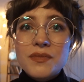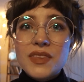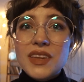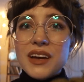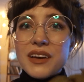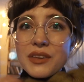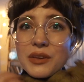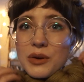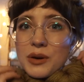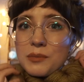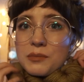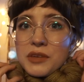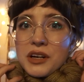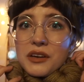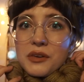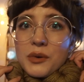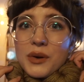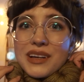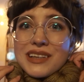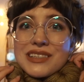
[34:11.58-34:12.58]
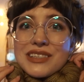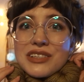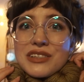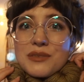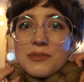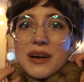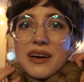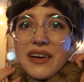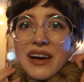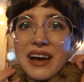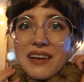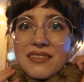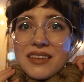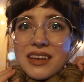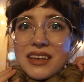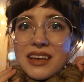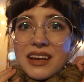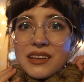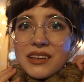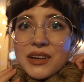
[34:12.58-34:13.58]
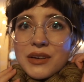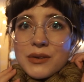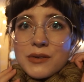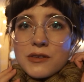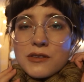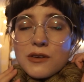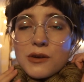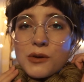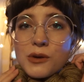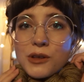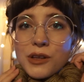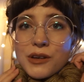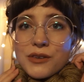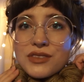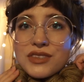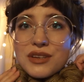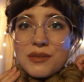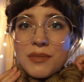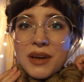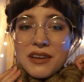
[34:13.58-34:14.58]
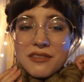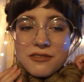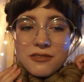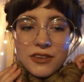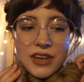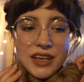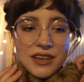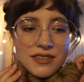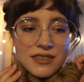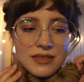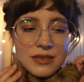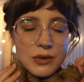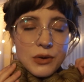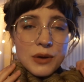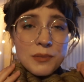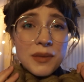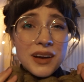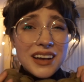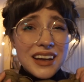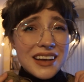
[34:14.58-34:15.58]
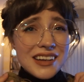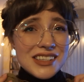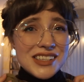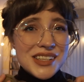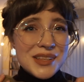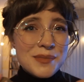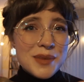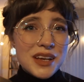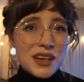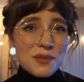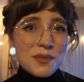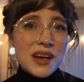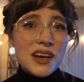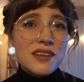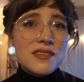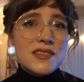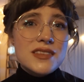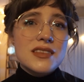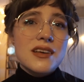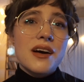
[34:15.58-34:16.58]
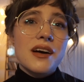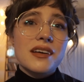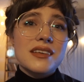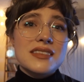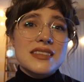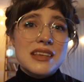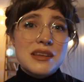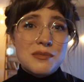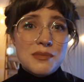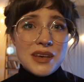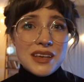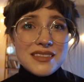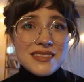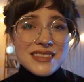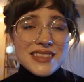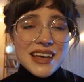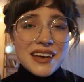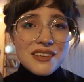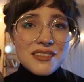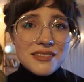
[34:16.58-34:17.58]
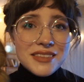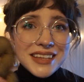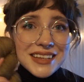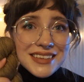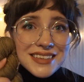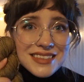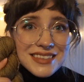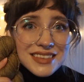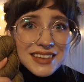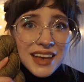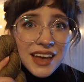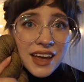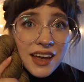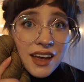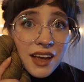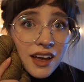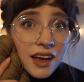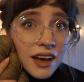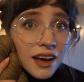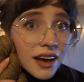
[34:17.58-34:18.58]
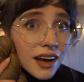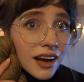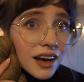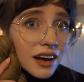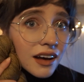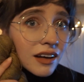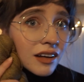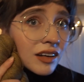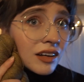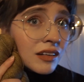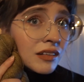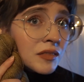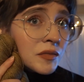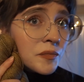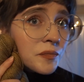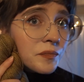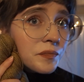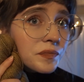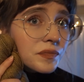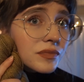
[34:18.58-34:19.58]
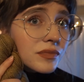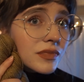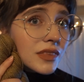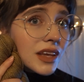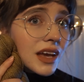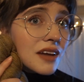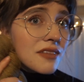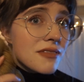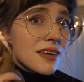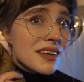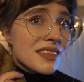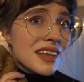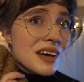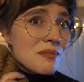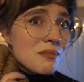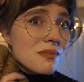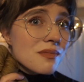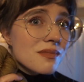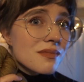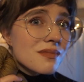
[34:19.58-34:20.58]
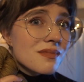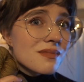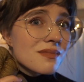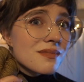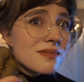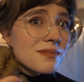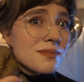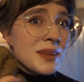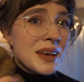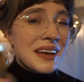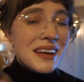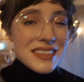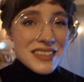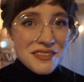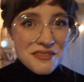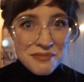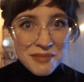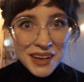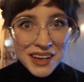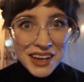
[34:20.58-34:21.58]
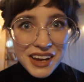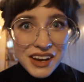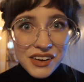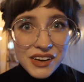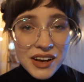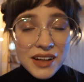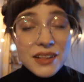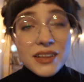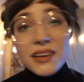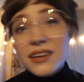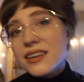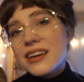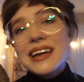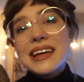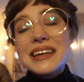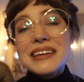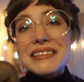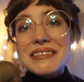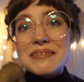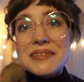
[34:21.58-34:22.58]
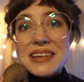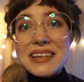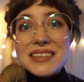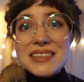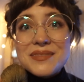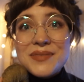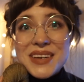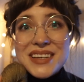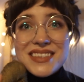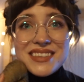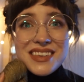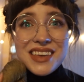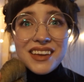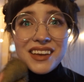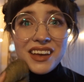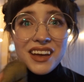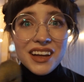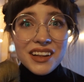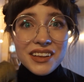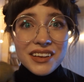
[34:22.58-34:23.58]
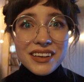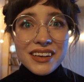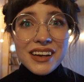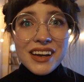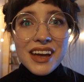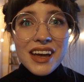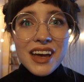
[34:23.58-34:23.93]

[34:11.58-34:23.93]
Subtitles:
Although I'm not quite sure about having yellow so close to my face, so I might actually make a pair of socks and mittens out of this. I find that because of my hair color and because of my skin color,